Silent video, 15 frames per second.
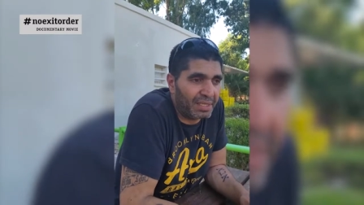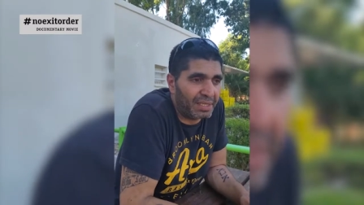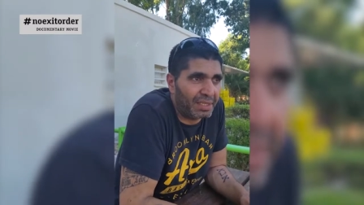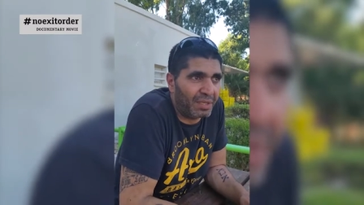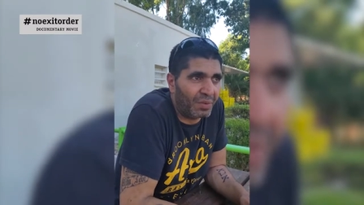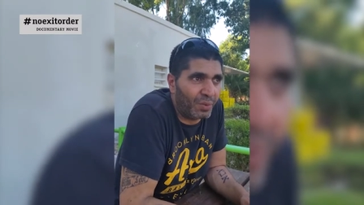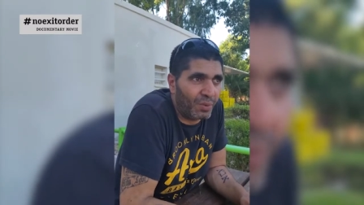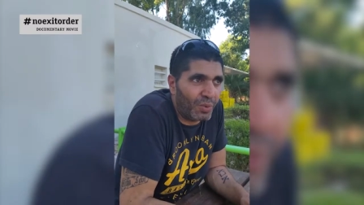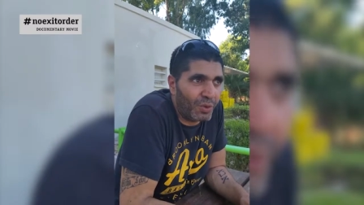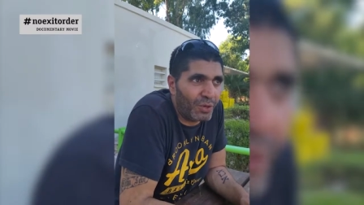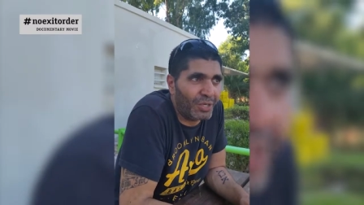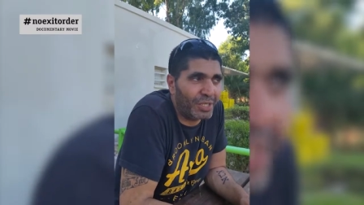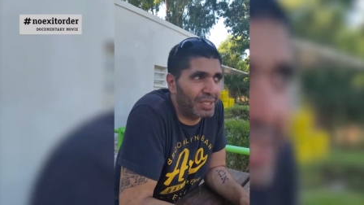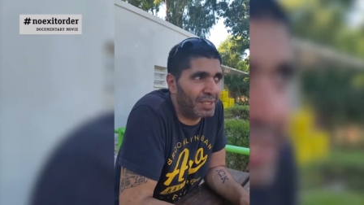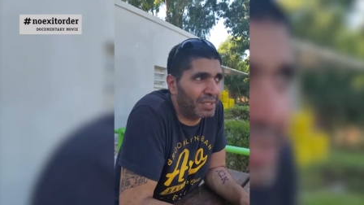is the
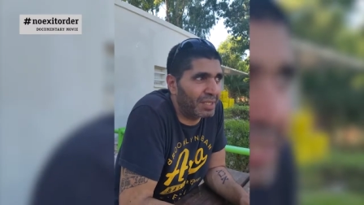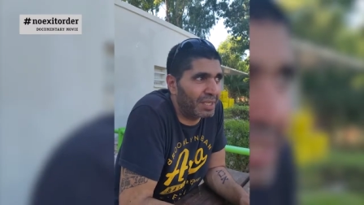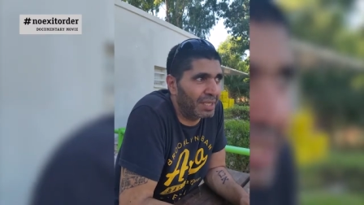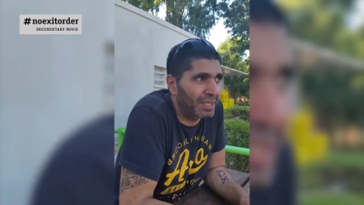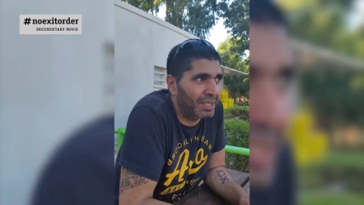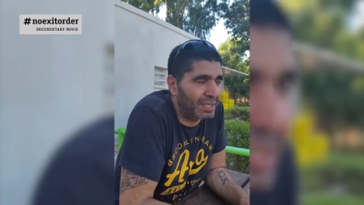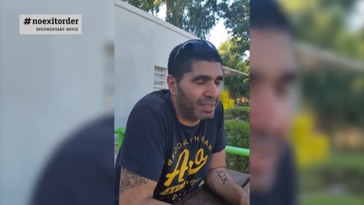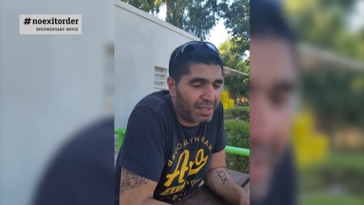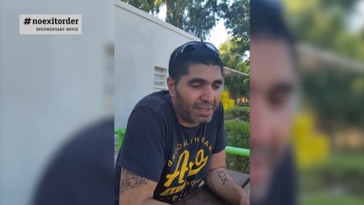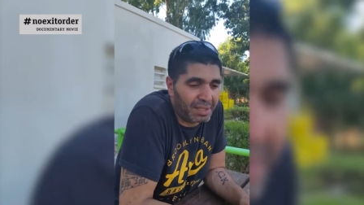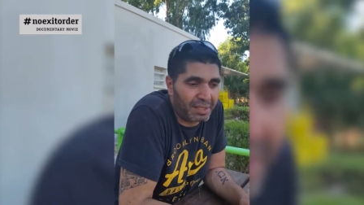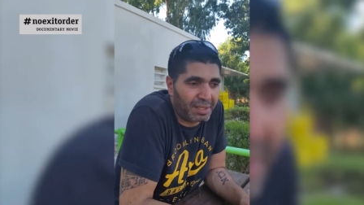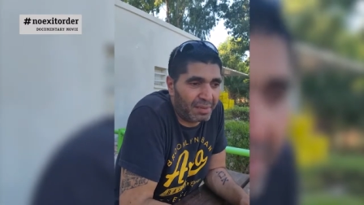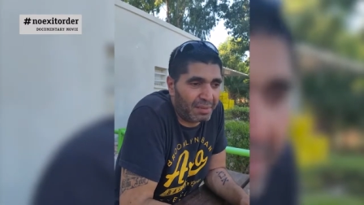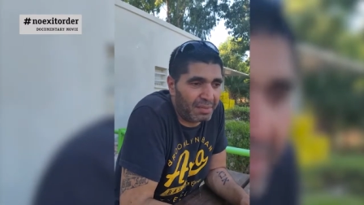worst
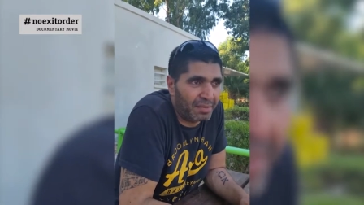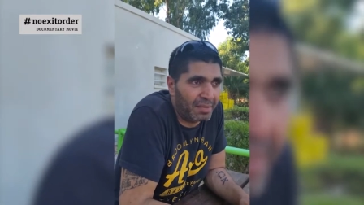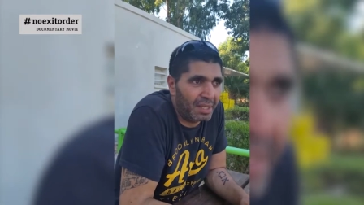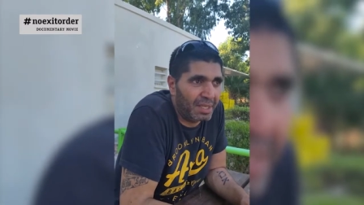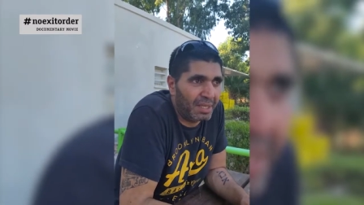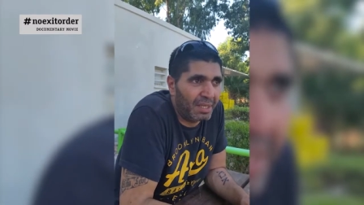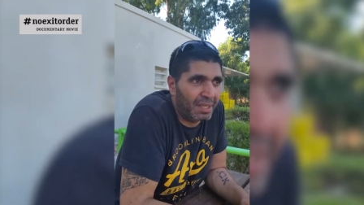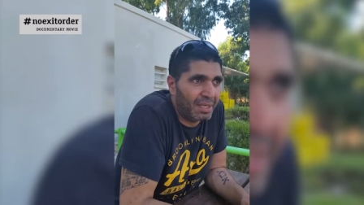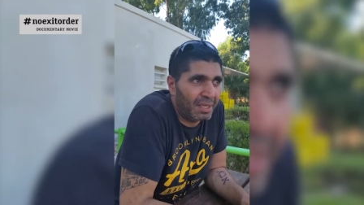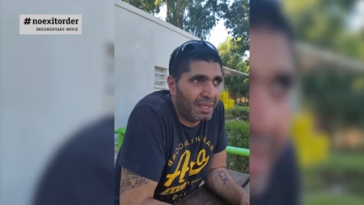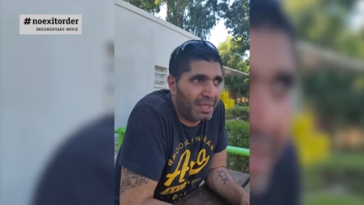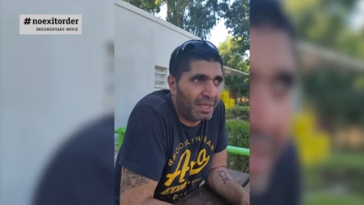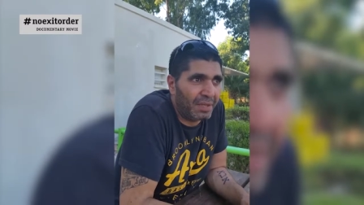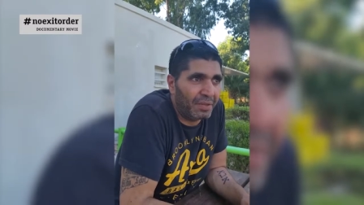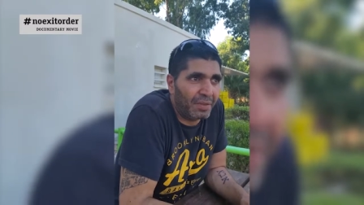system
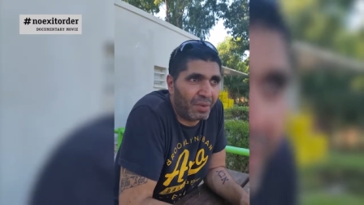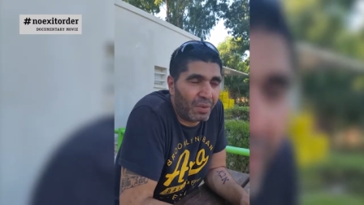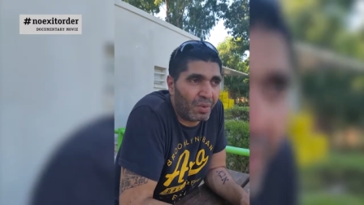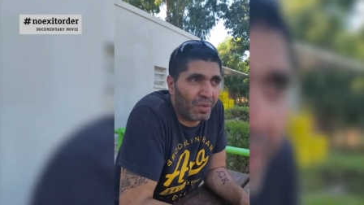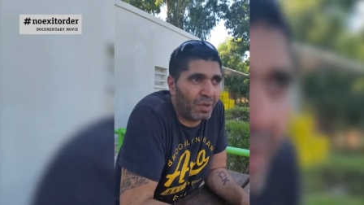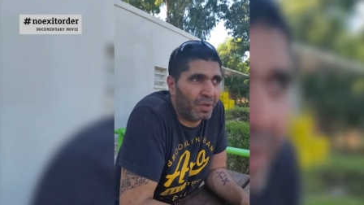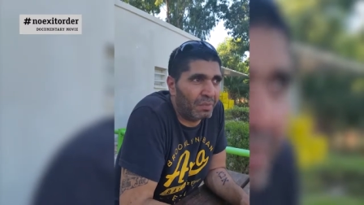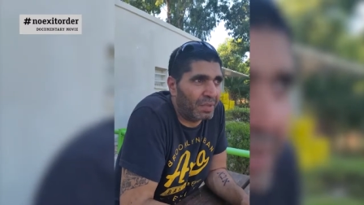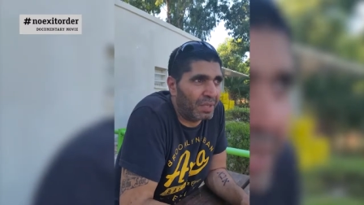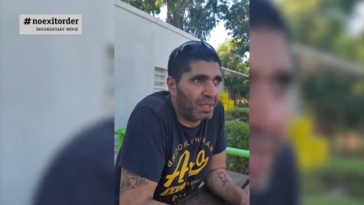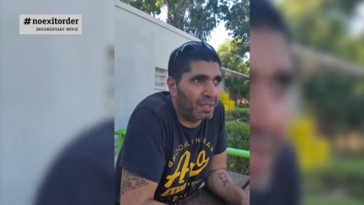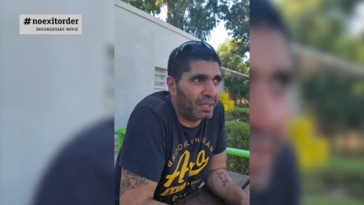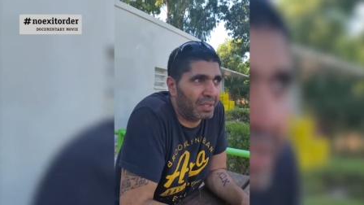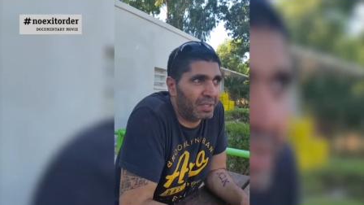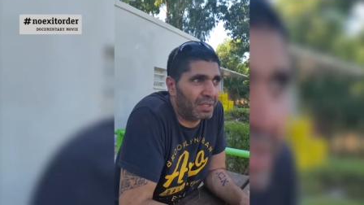in the world,
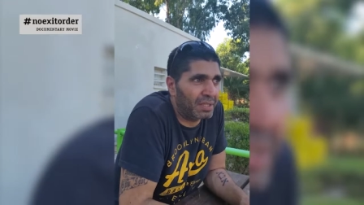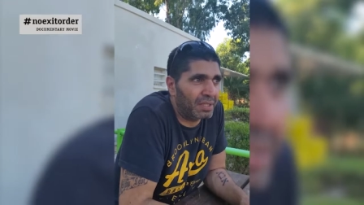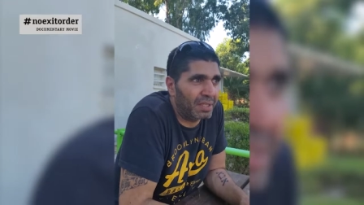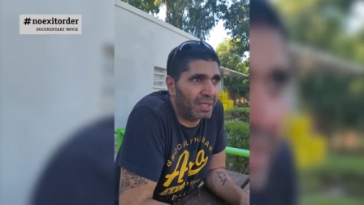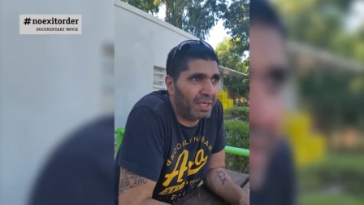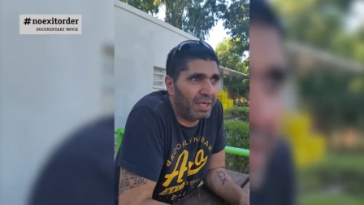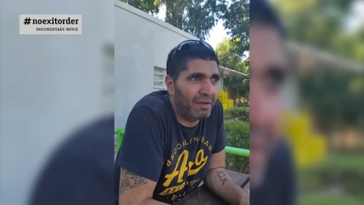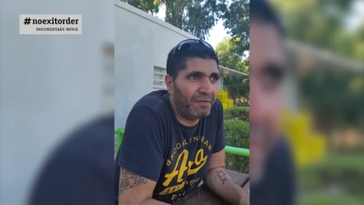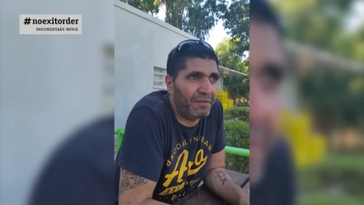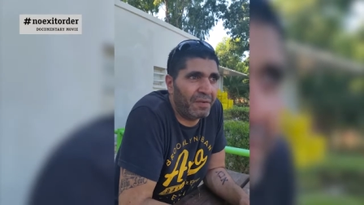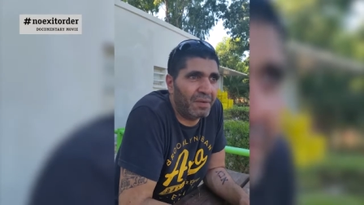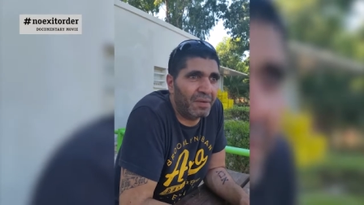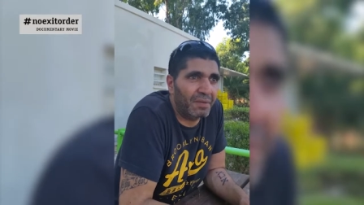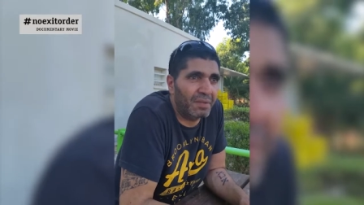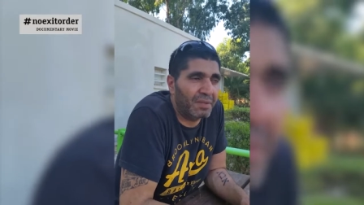because if
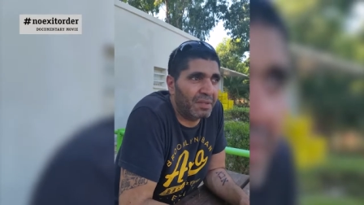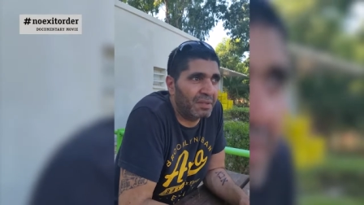you,